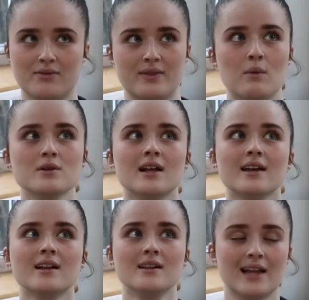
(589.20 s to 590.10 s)
That was
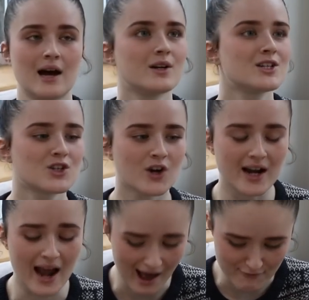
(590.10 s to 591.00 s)
like the loudest
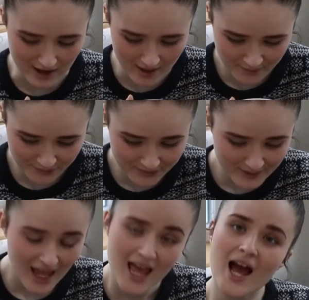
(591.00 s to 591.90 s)
train ever.
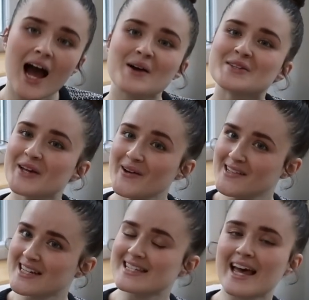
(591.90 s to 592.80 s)
I was going
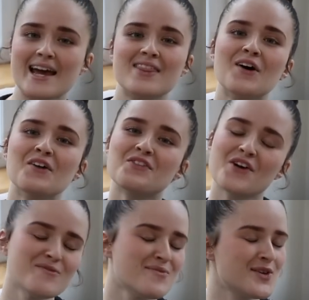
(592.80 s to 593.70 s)
to say that
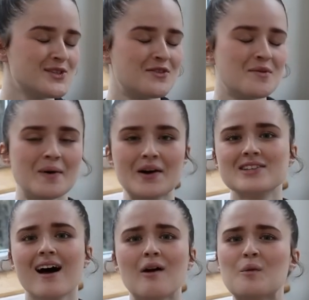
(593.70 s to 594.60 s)
although most of the books
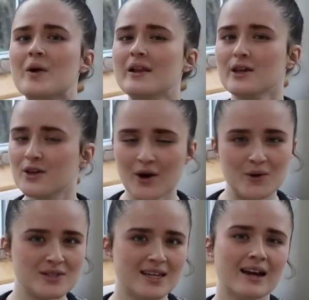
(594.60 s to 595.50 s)
are really
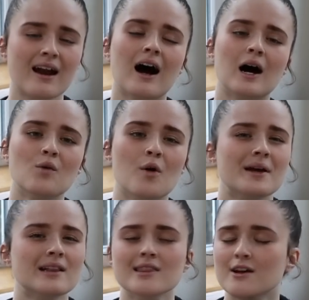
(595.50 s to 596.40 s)
cozy and
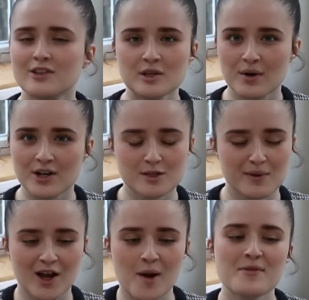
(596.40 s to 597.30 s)
heartwarming, lovely books to
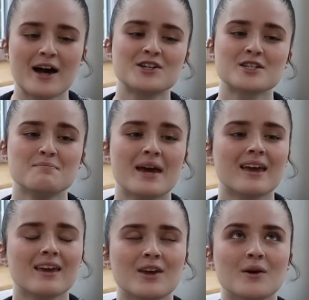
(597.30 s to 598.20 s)
pick up that are just
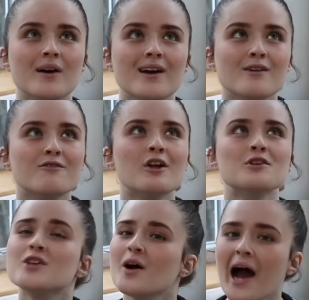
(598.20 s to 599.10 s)
making you feel
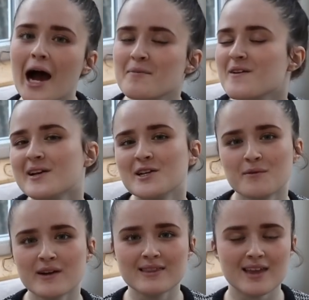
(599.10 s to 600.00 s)
so happy when you
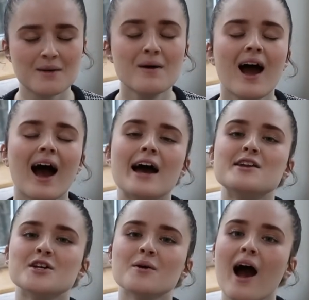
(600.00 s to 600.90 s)
read them, I
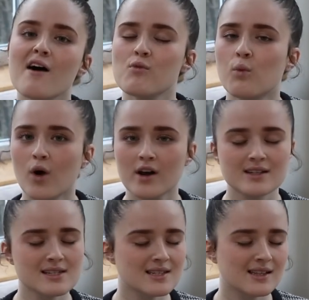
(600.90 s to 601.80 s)
do have
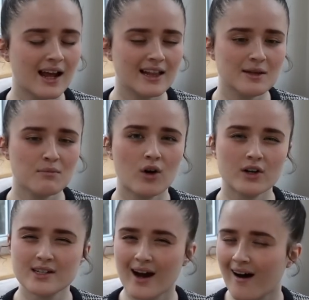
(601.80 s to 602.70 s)
one slightly
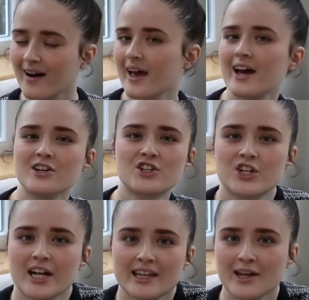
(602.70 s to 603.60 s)
more dark and
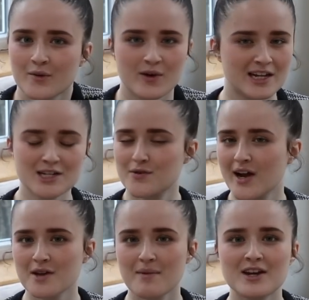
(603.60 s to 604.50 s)
chilling read to
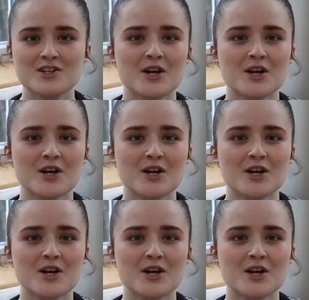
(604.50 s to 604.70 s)
recommend